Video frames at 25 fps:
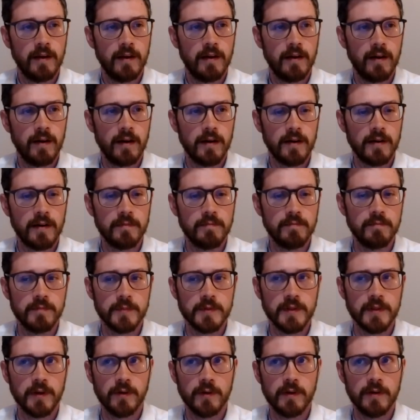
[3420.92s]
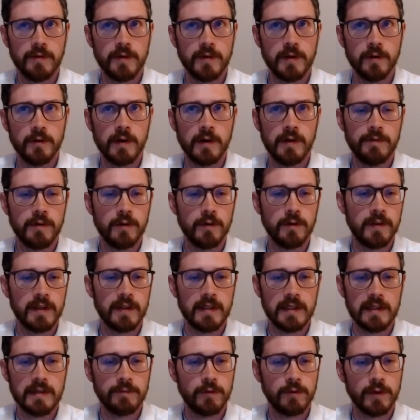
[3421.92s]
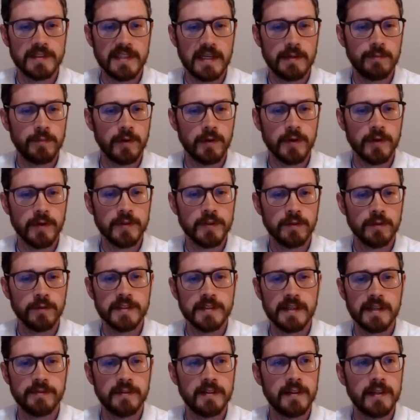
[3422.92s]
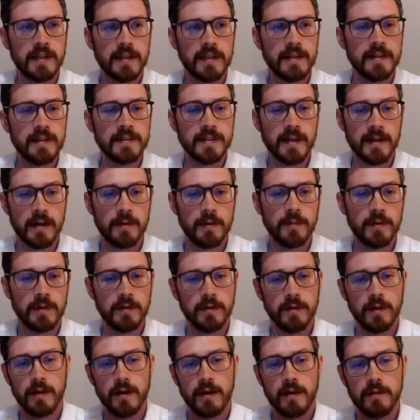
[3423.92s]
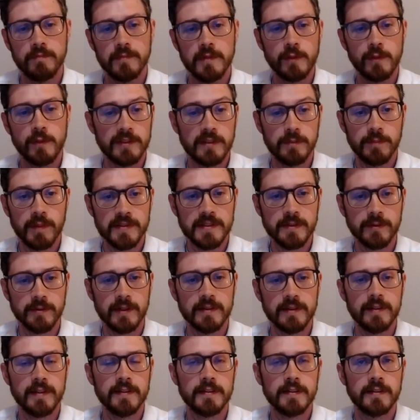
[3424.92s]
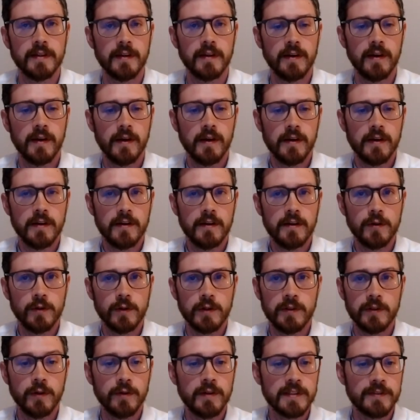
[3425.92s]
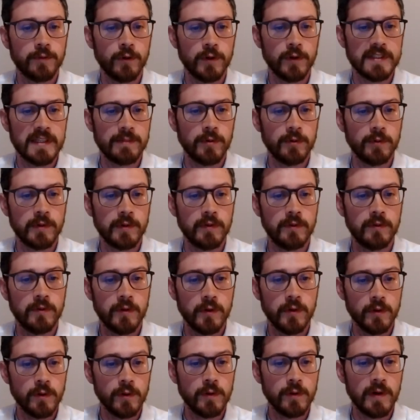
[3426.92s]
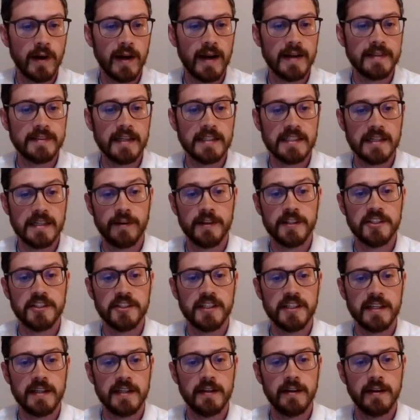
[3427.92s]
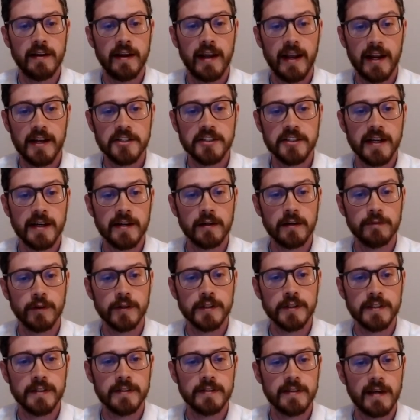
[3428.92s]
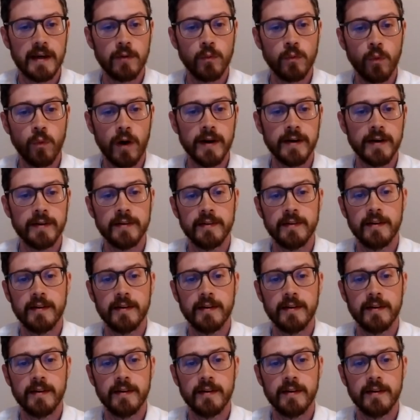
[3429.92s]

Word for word: Um, so if you're if you're thinking of, for example, a Surface 17 setup, um, you want to build something like this. You could do this, for example, with two SHFSG eight-channel versions and one